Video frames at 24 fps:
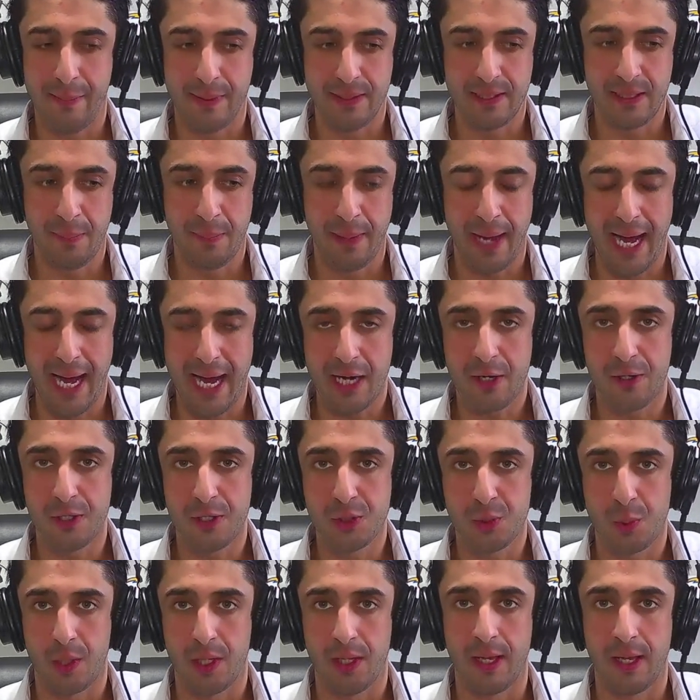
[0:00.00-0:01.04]
But the
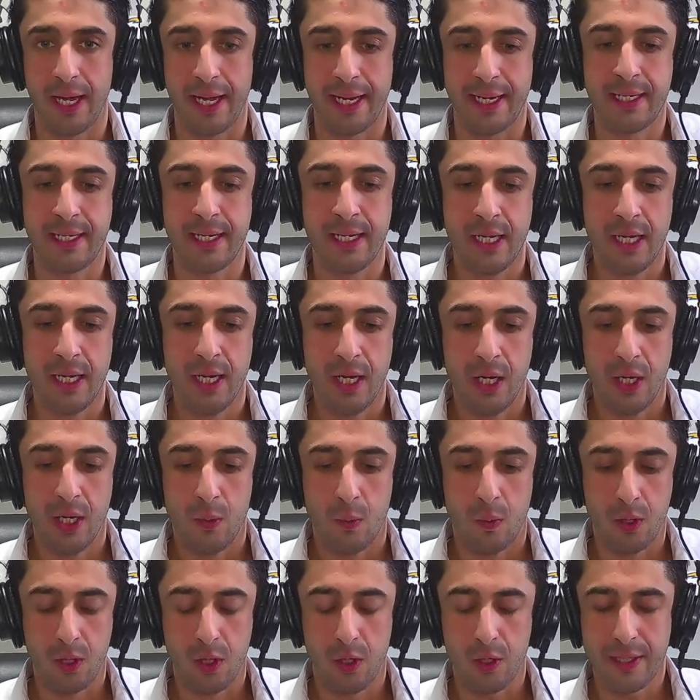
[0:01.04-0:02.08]
Packers were like,
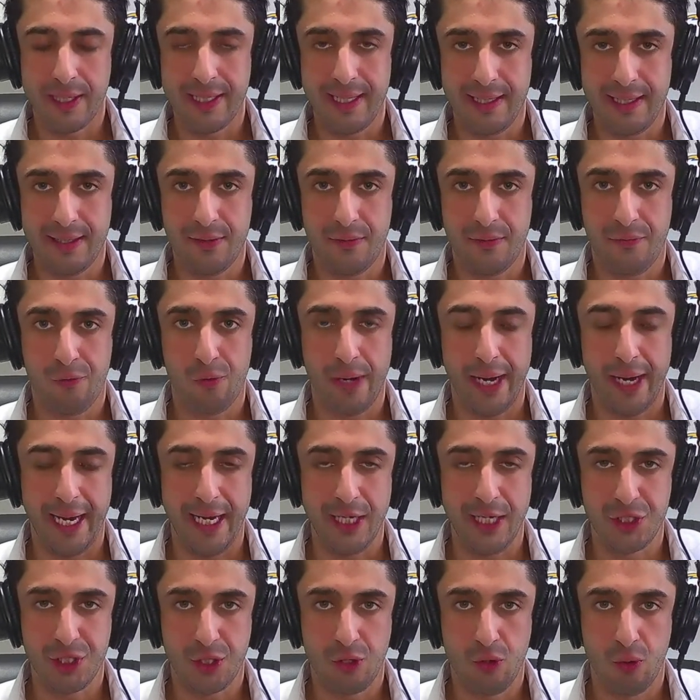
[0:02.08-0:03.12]
we're looking at the free
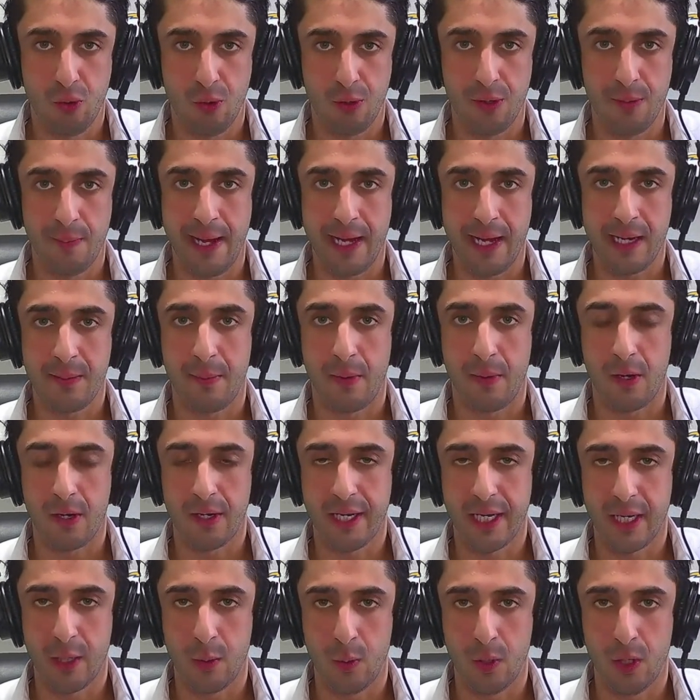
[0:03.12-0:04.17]
agent cornerback
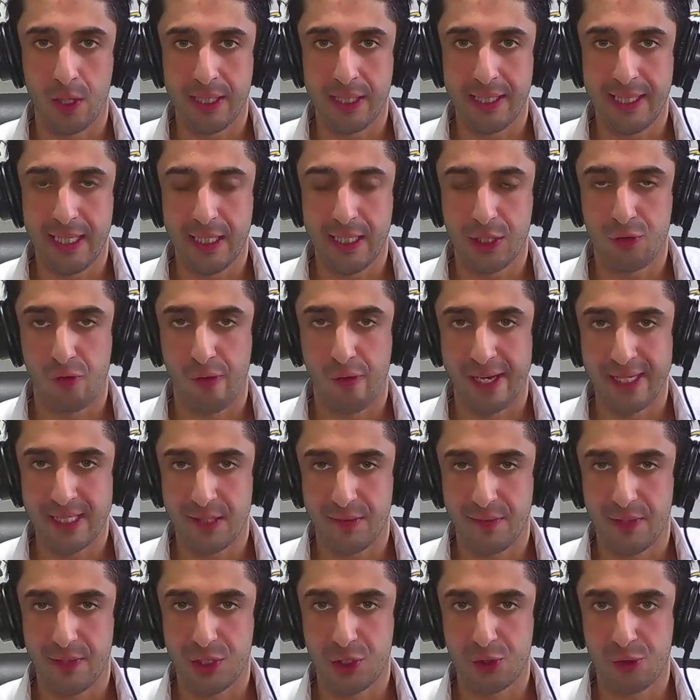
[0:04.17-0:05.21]
market. We're looking at the rest
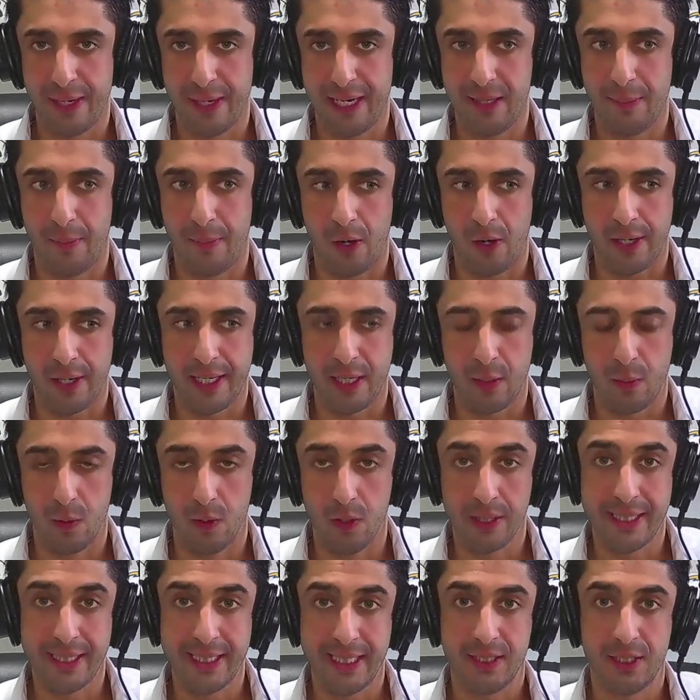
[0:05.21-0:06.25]
of the trade market. We're
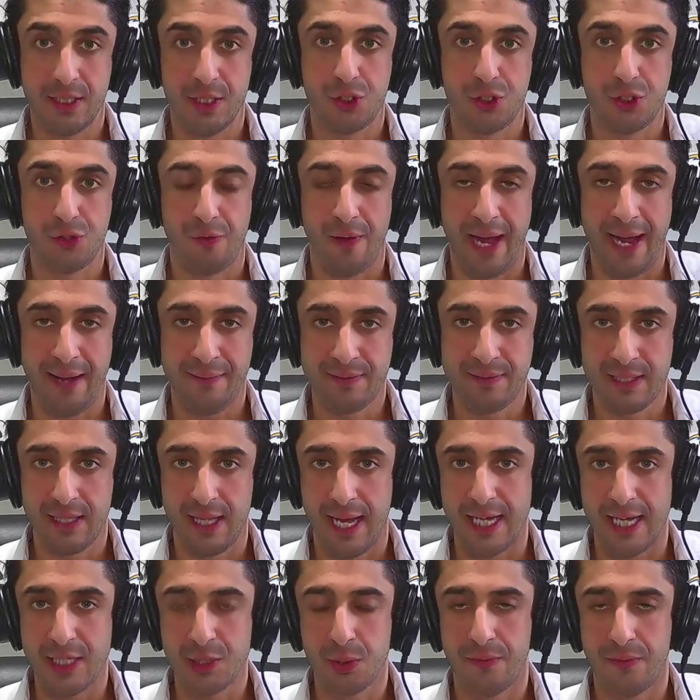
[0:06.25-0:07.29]
looking at the draft
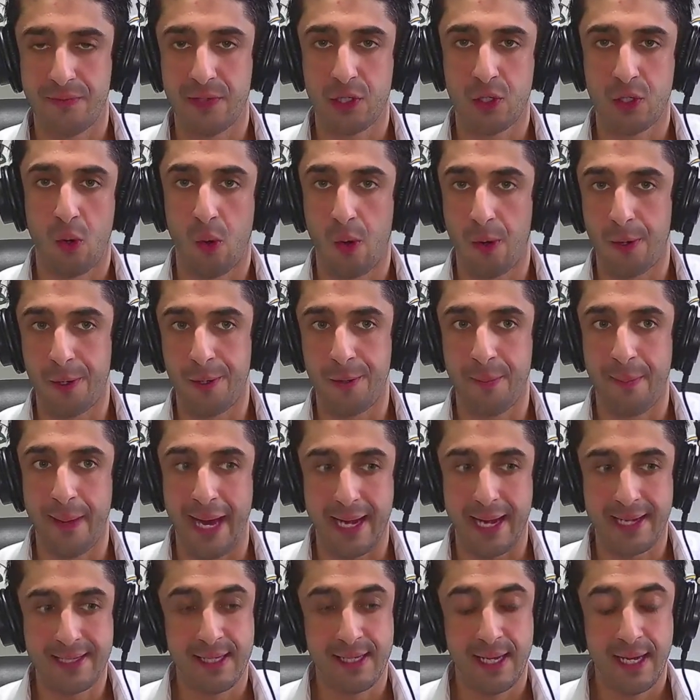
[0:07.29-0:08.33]
class with the
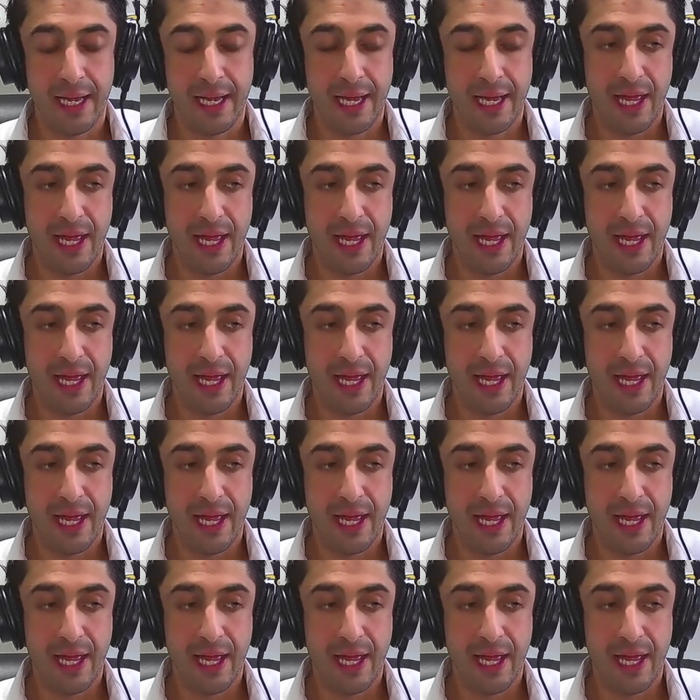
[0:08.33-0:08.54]
cornerbacks.